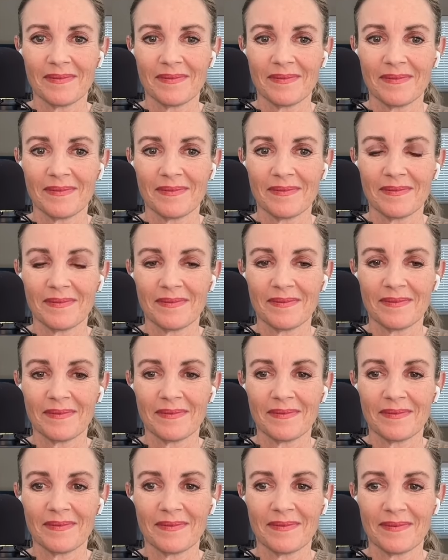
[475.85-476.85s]

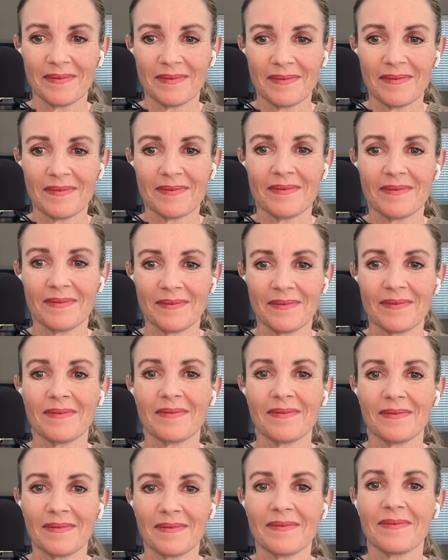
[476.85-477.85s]

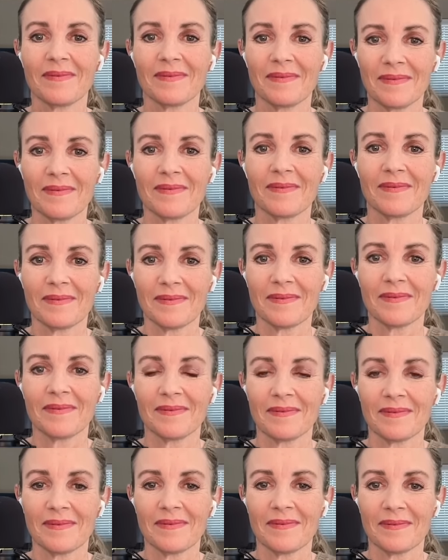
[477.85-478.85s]

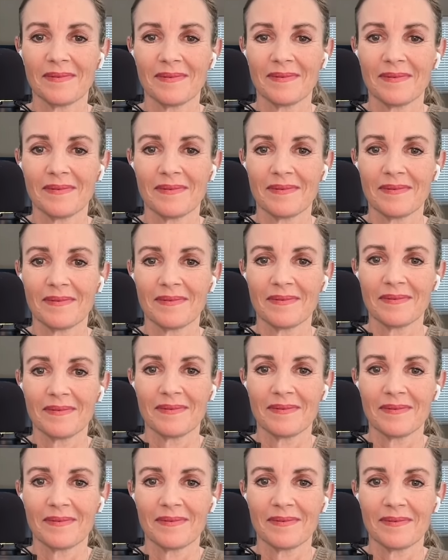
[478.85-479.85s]

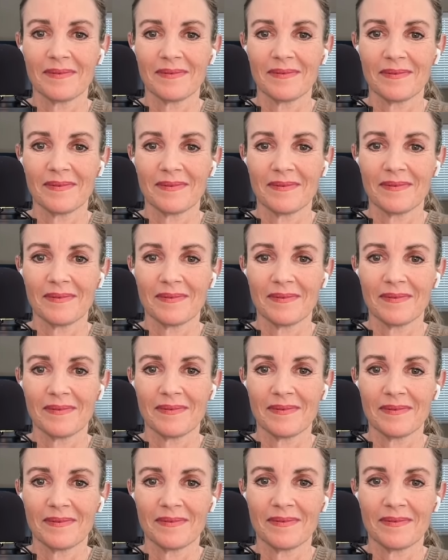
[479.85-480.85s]

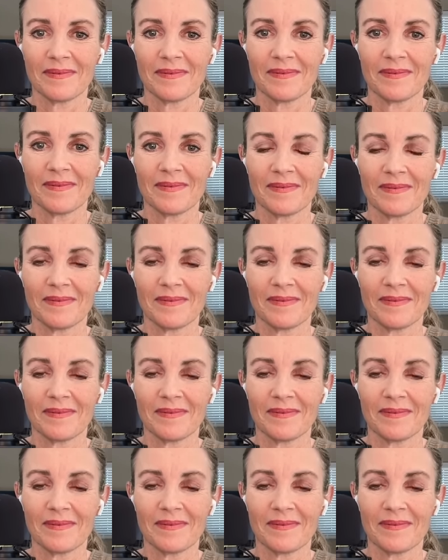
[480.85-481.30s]
This person isn't speaking.